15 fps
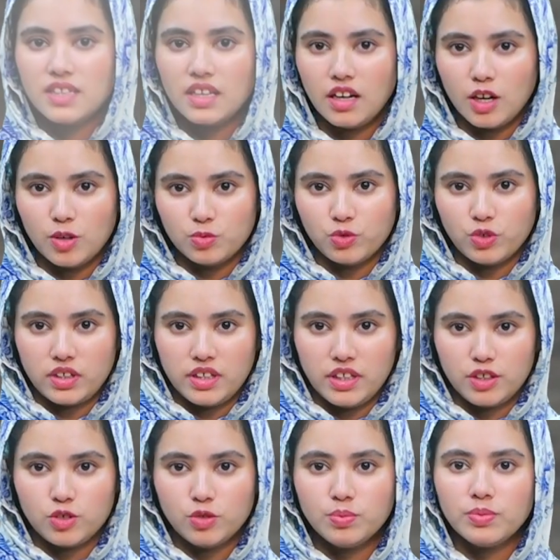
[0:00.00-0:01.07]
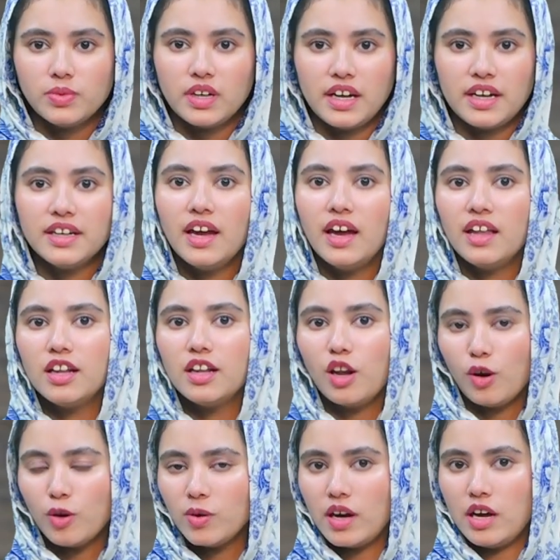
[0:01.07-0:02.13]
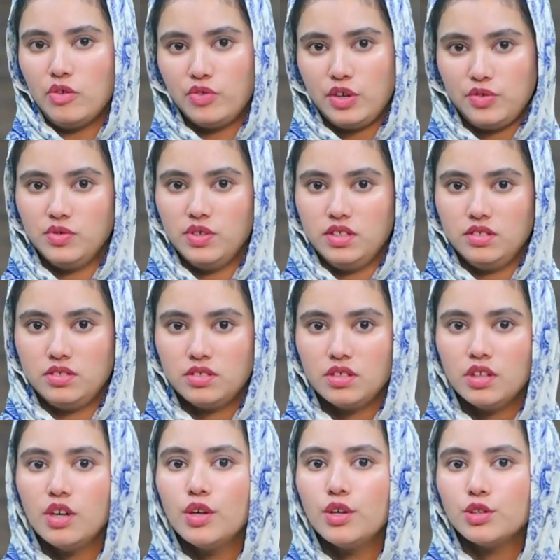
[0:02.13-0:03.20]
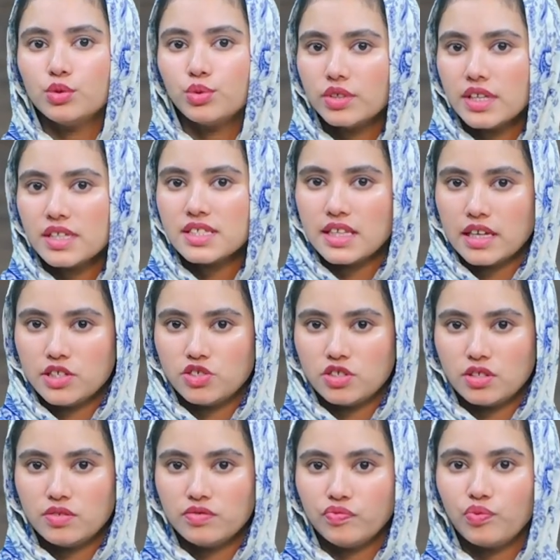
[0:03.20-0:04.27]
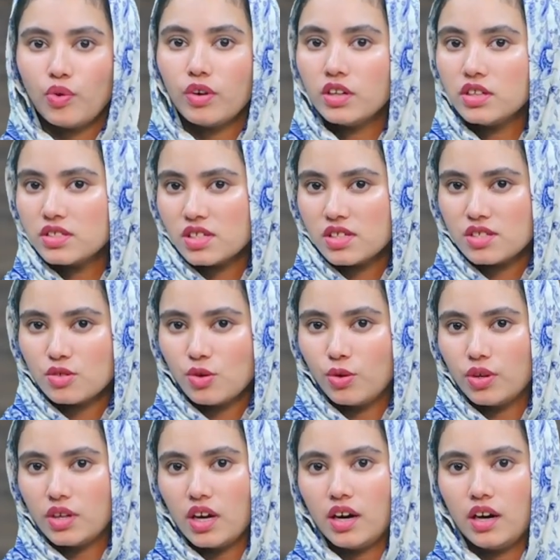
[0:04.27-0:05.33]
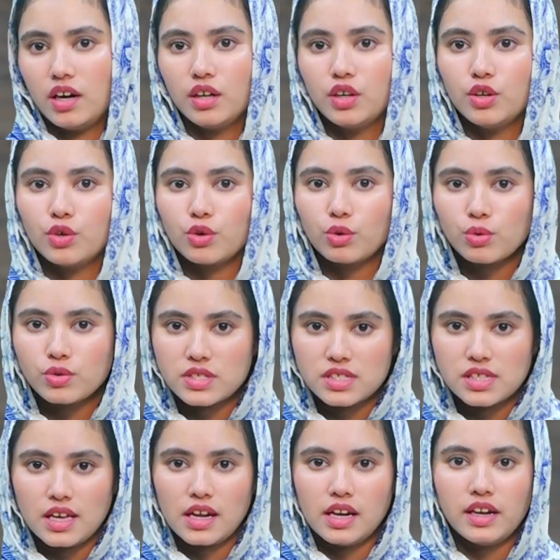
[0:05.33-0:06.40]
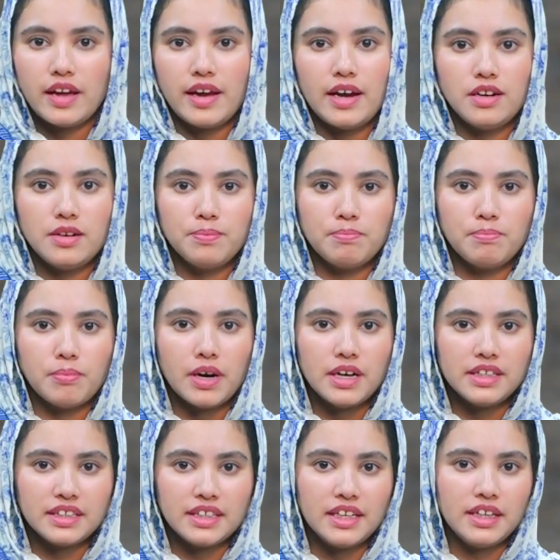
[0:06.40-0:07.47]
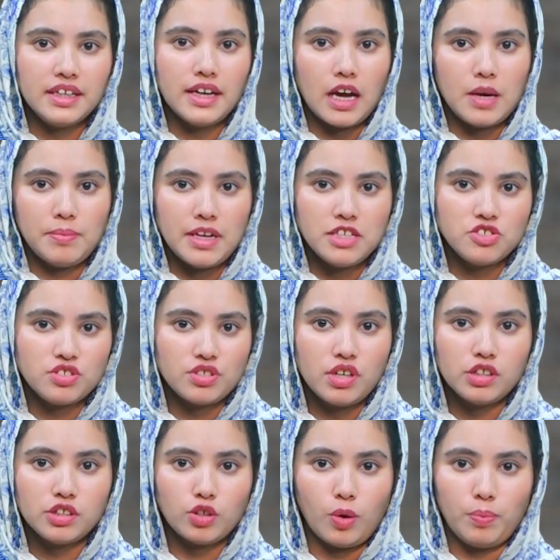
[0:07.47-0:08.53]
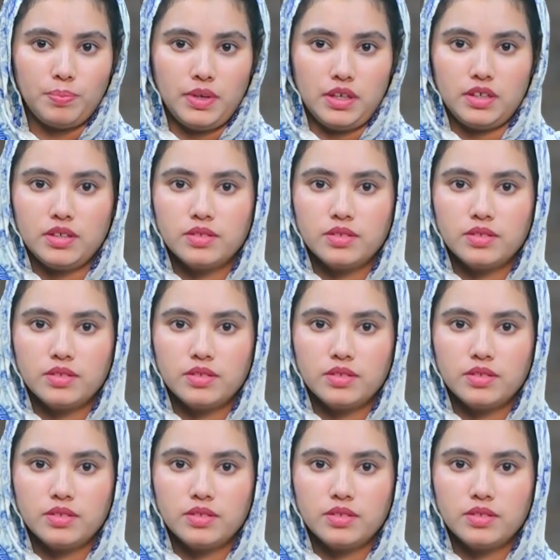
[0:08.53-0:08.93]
Assalamu alaikum and hello everyone. Today's session focuses on a crucial and multi-dimensional topic: